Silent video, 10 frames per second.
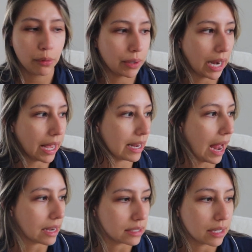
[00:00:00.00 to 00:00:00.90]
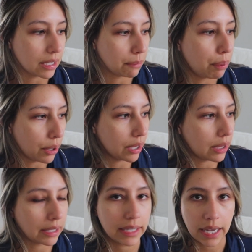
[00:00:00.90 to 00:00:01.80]
when I had accidentally put
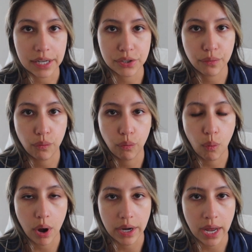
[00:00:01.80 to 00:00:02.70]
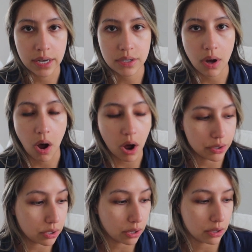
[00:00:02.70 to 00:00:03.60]
like the edge of one end
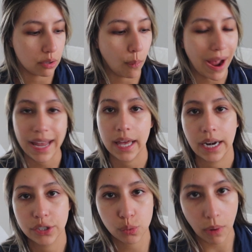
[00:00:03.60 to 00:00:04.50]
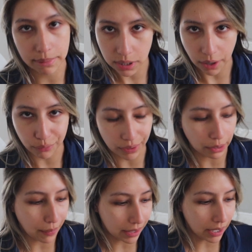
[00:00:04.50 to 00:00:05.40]
on the white, and I just wiped it off really
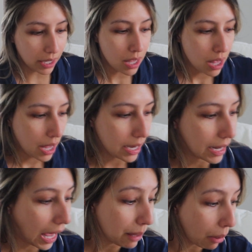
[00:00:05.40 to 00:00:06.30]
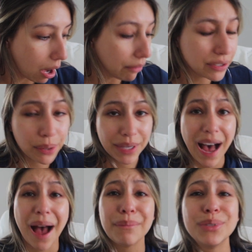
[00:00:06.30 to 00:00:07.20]
quickly and it came off. So
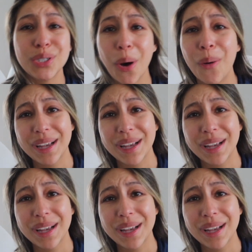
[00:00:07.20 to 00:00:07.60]
yeah, I'm so